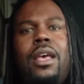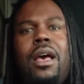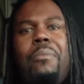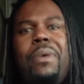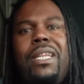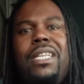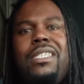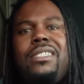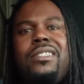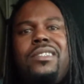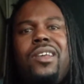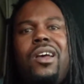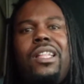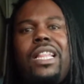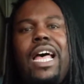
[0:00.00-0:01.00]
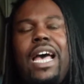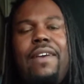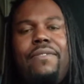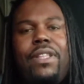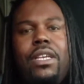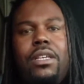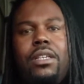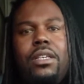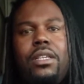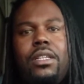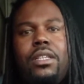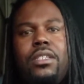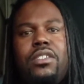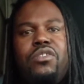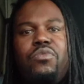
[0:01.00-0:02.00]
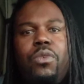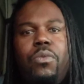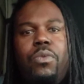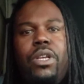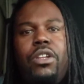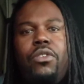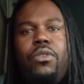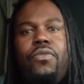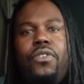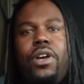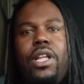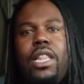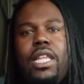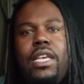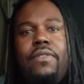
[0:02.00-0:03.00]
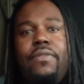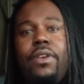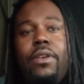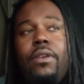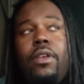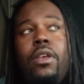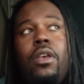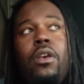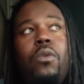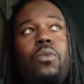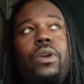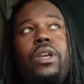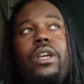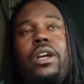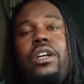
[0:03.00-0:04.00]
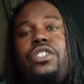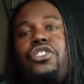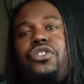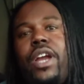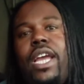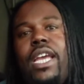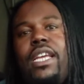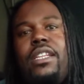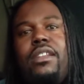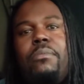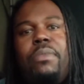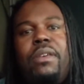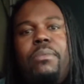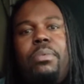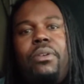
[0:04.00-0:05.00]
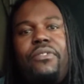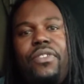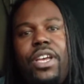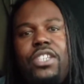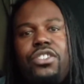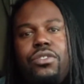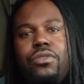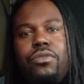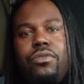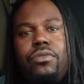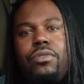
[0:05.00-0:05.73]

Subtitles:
I mean, this is our livelihood. This is what we do for a living. We are trained to be professionals.